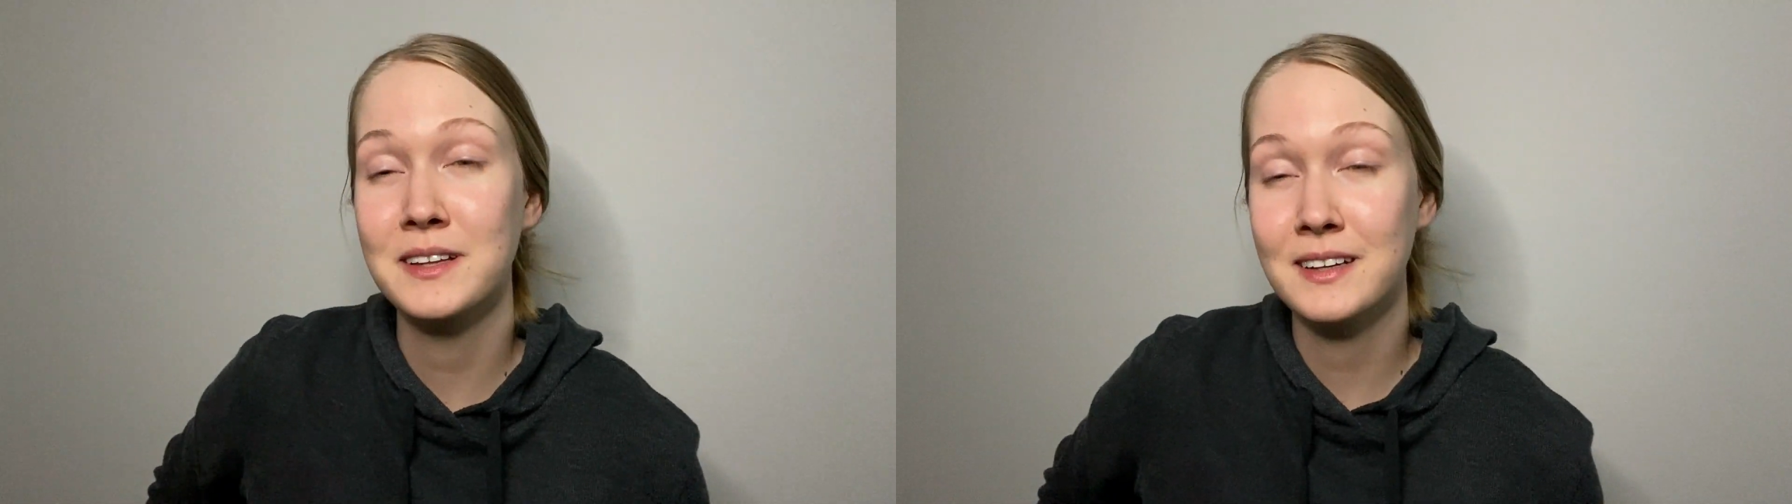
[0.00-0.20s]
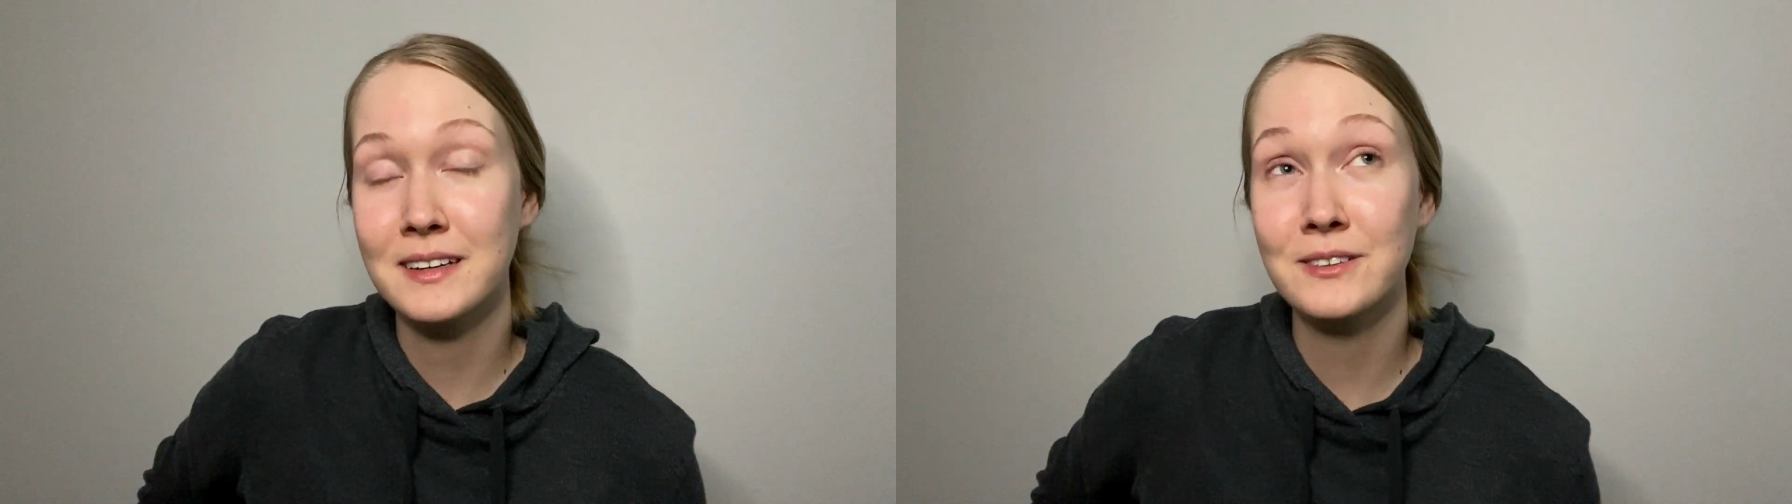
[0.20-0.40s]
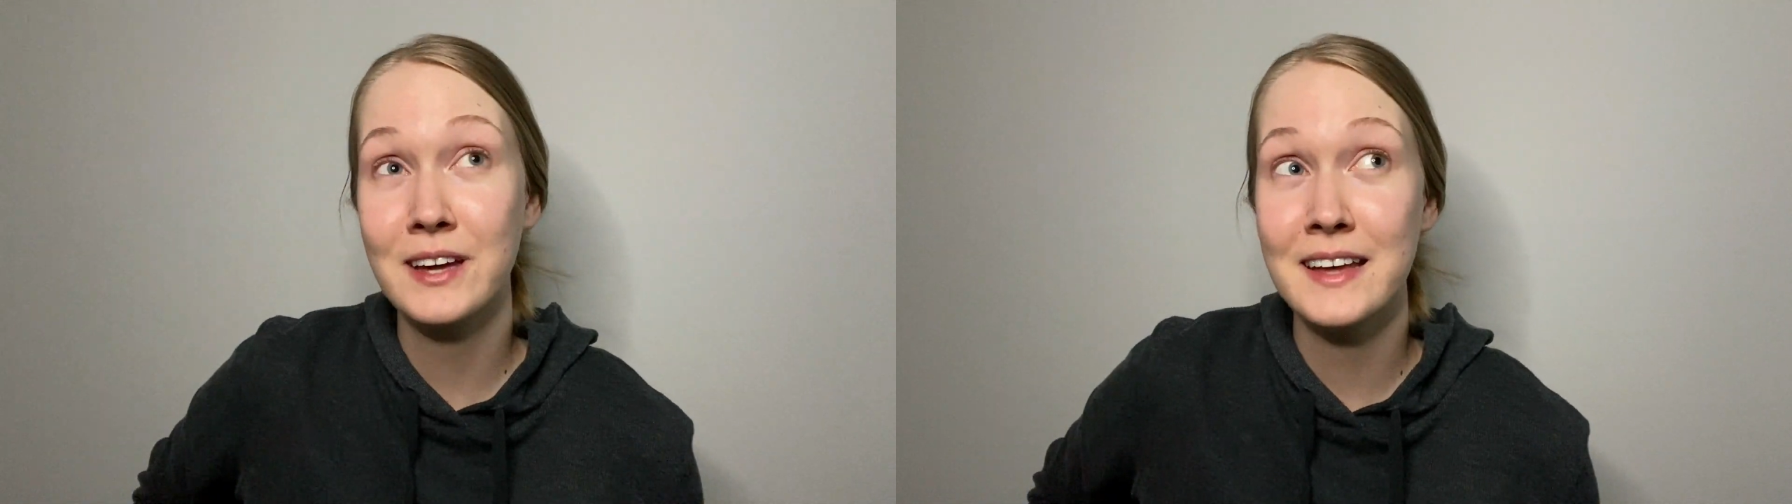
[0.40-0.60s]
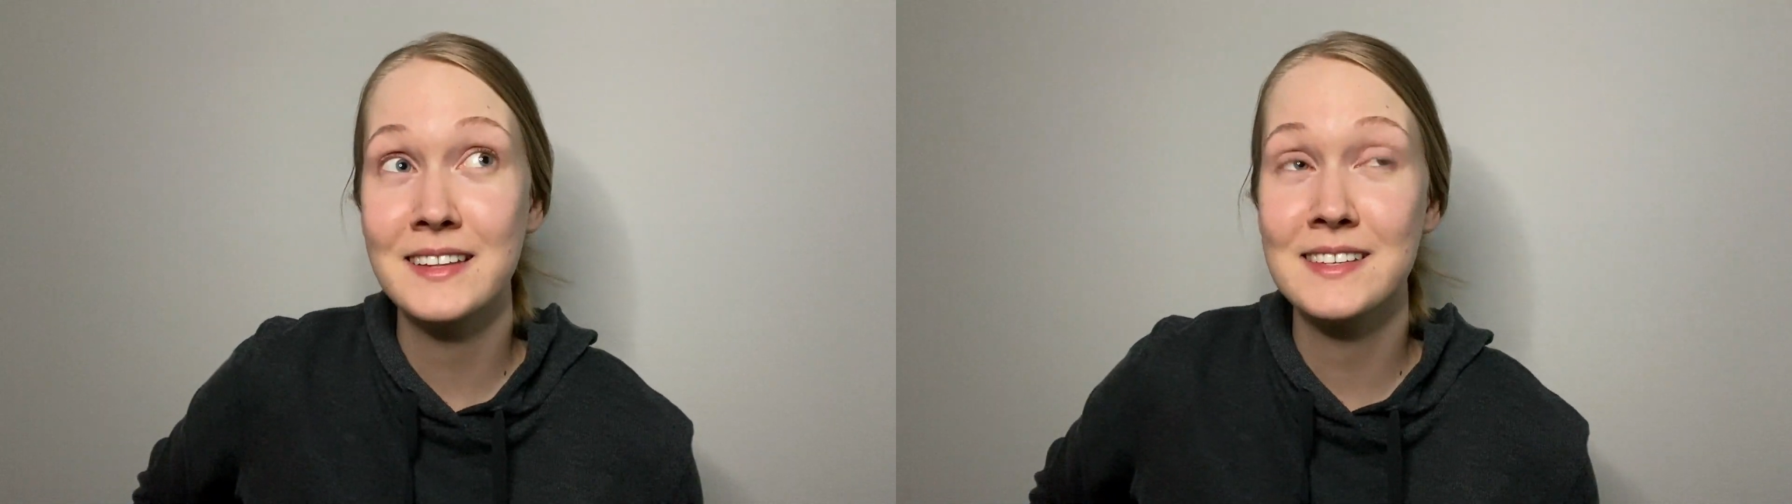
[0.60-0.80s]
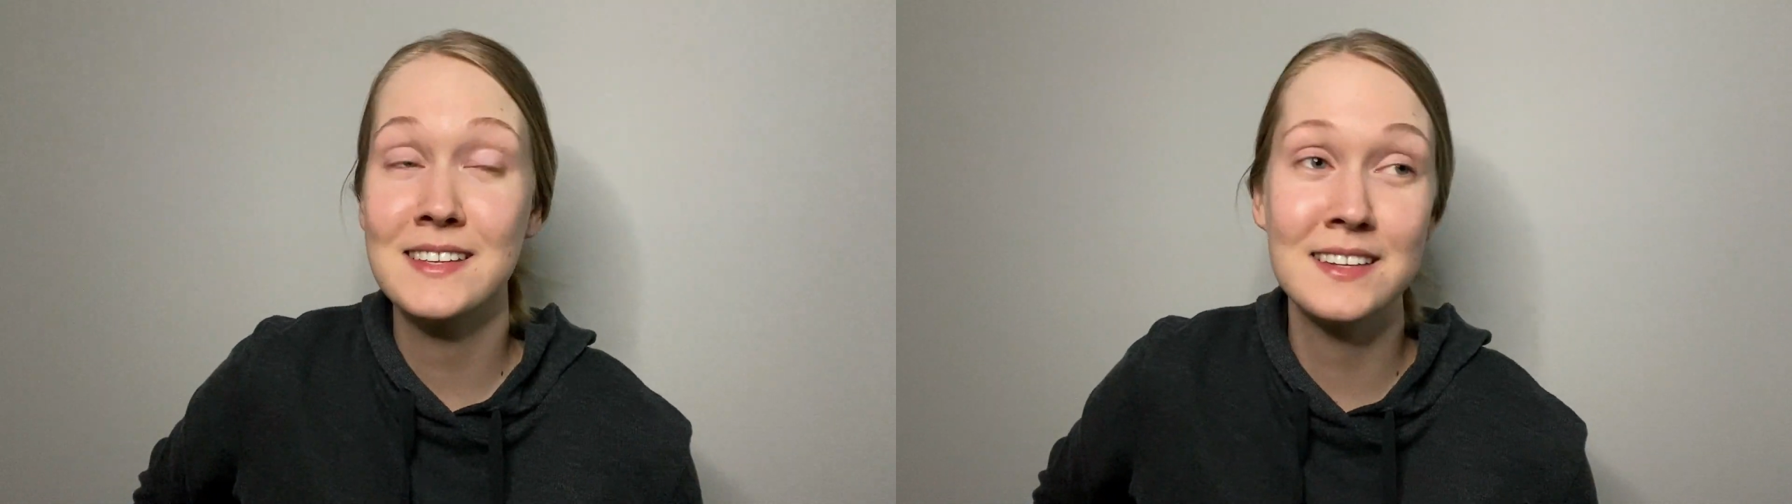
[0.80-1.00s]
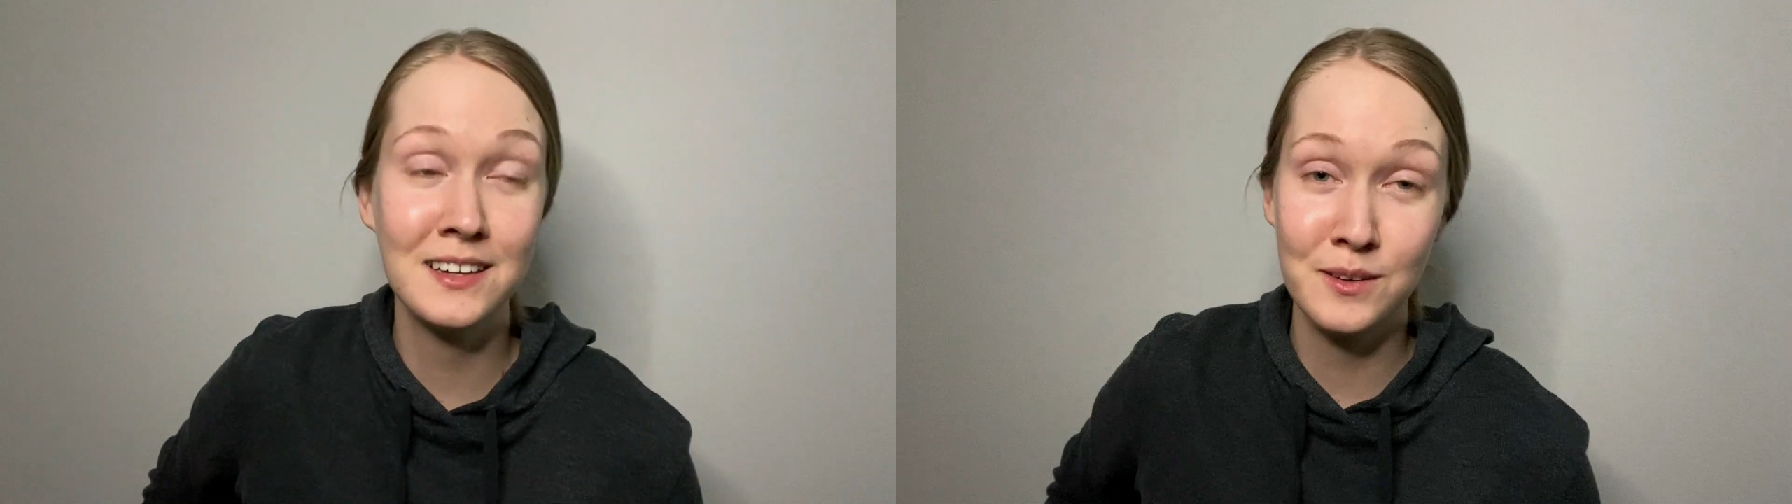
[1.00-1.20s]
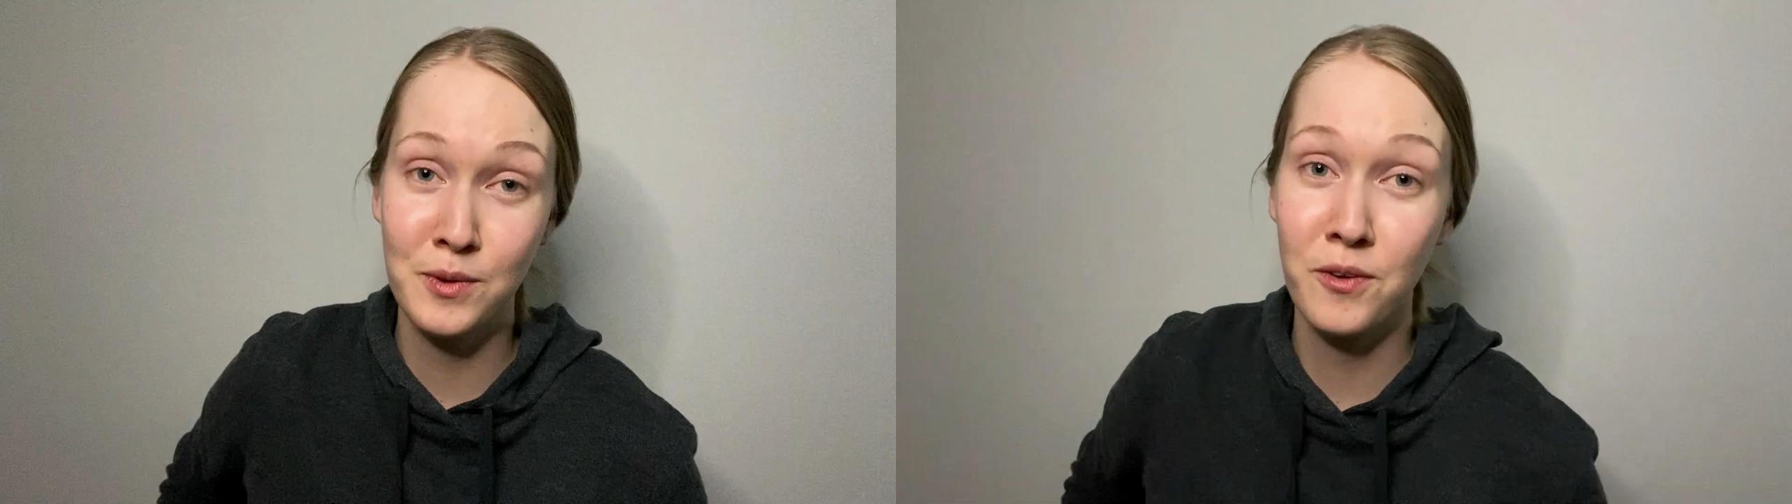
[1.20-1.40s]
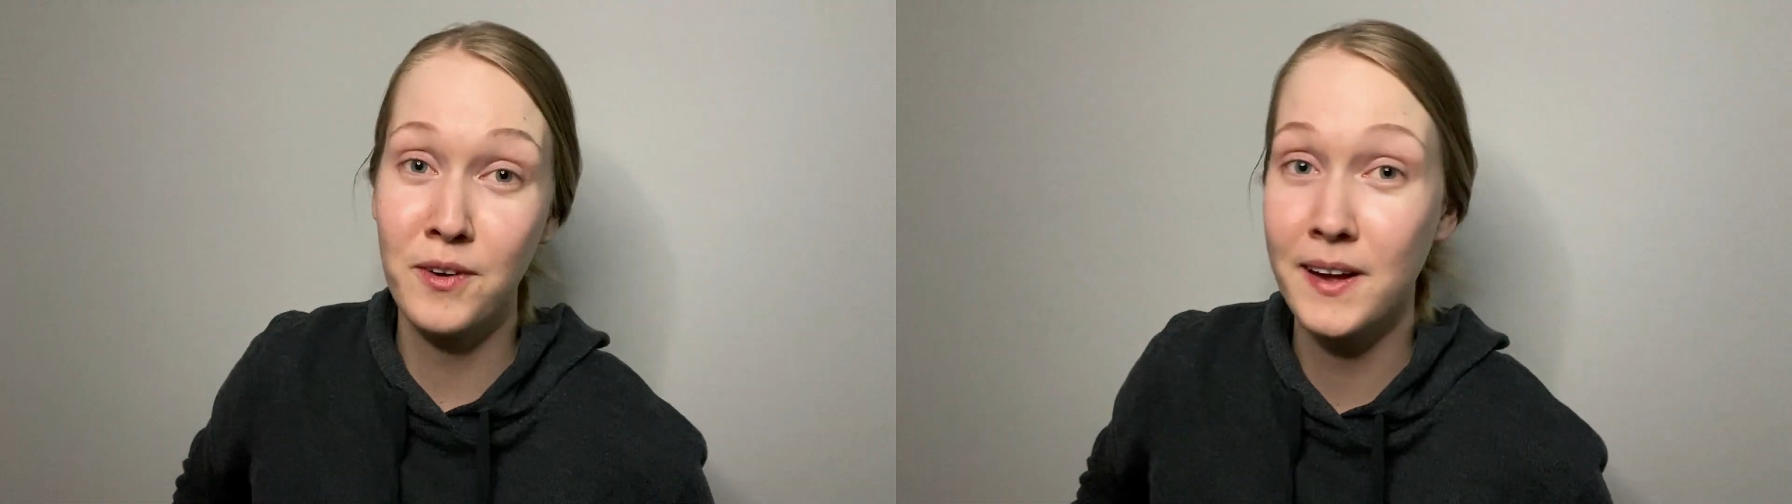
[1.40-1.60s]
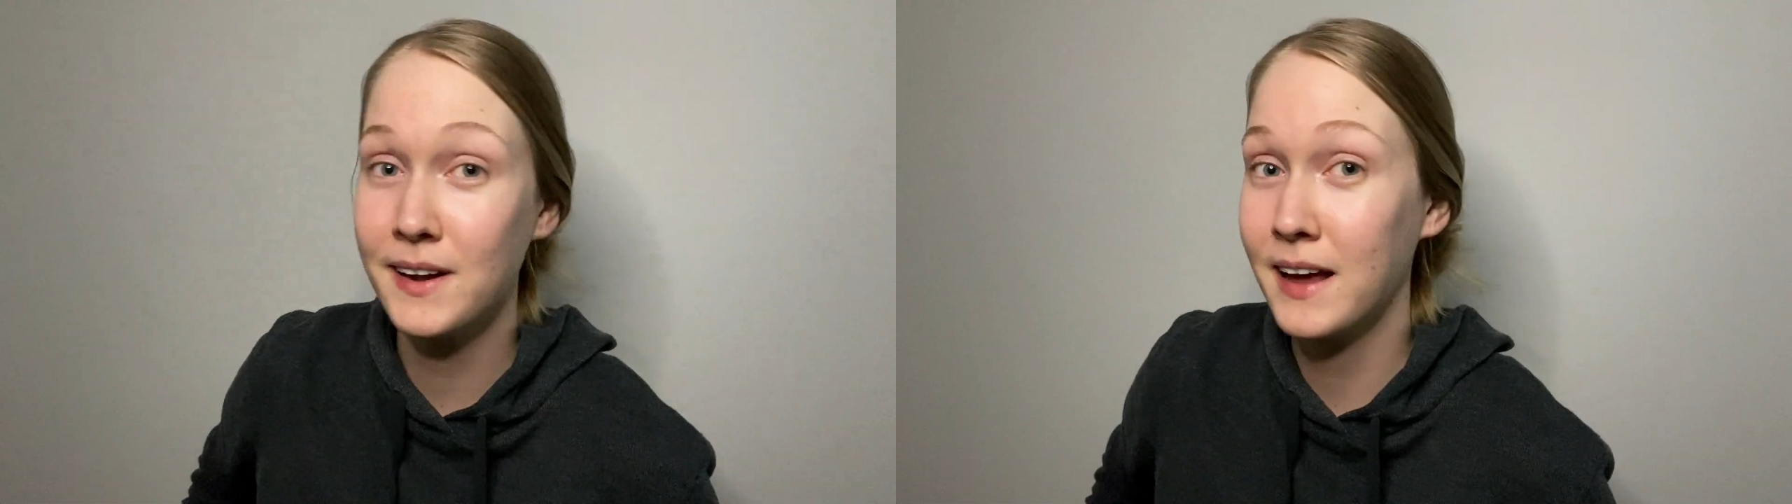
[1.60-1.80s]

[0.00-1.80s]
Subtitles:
like, okay, this isn't gonna be fun.